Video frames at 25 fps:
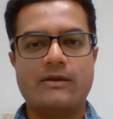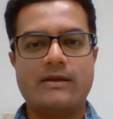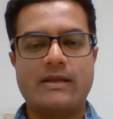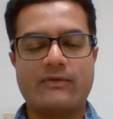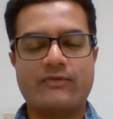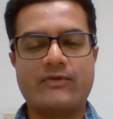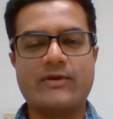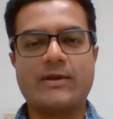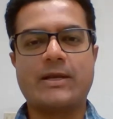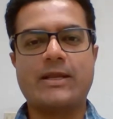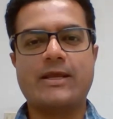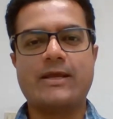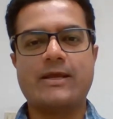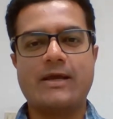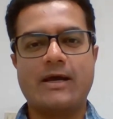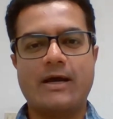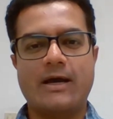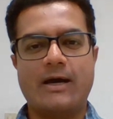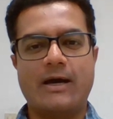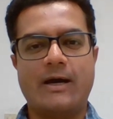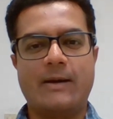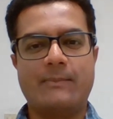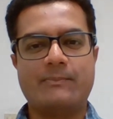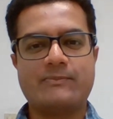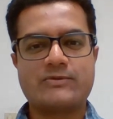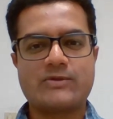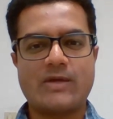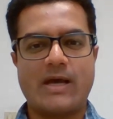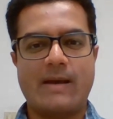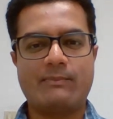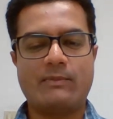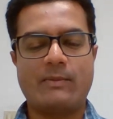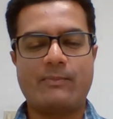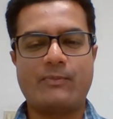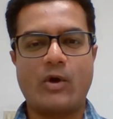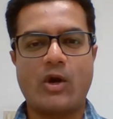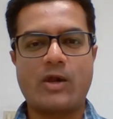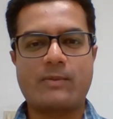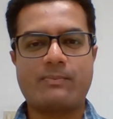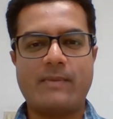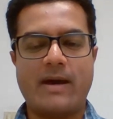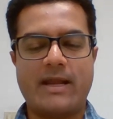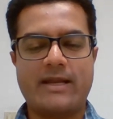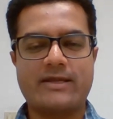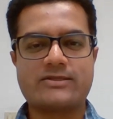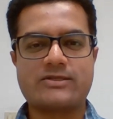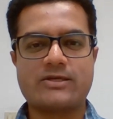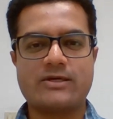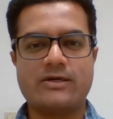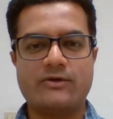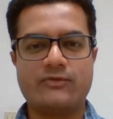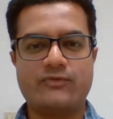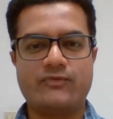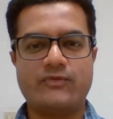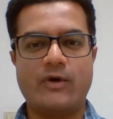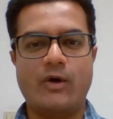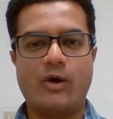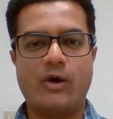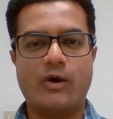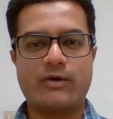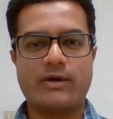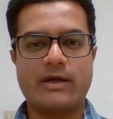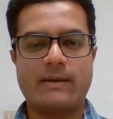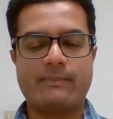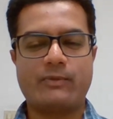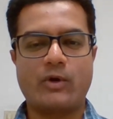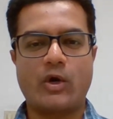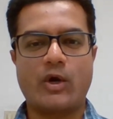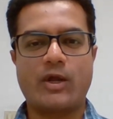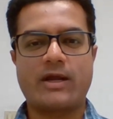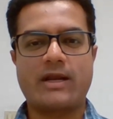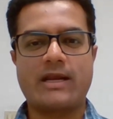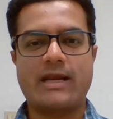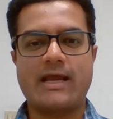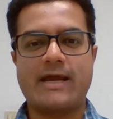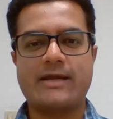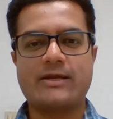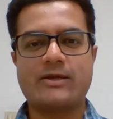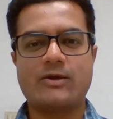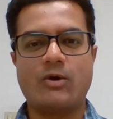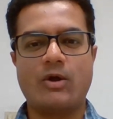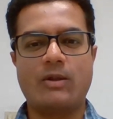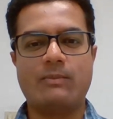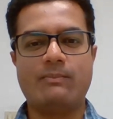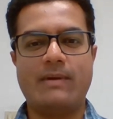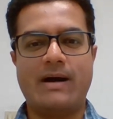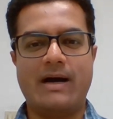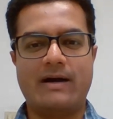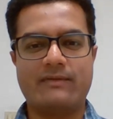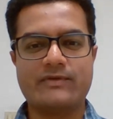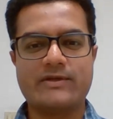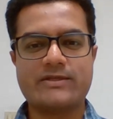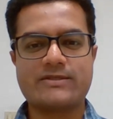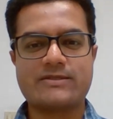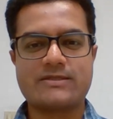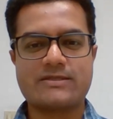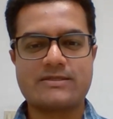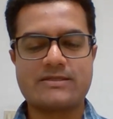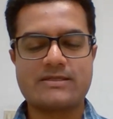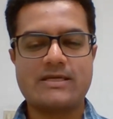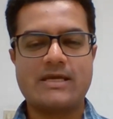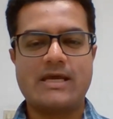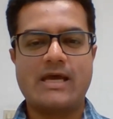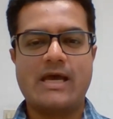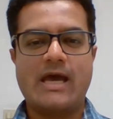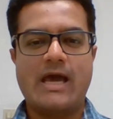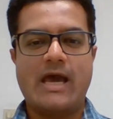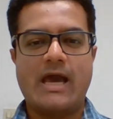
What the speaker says: Definitely. So I'm the product manager for a product line called Marvis,